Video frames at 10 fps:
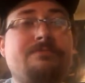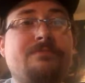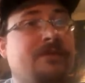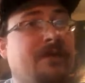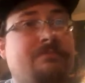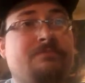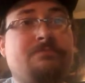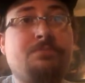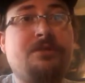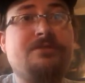yeah,
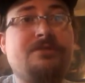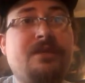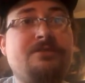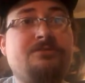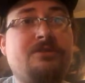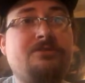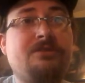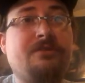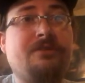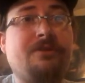break the silence, question
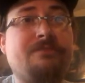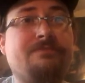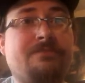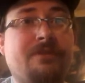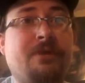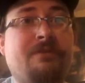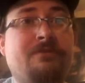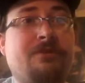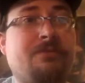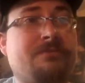everything. Y'all have a
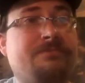good one.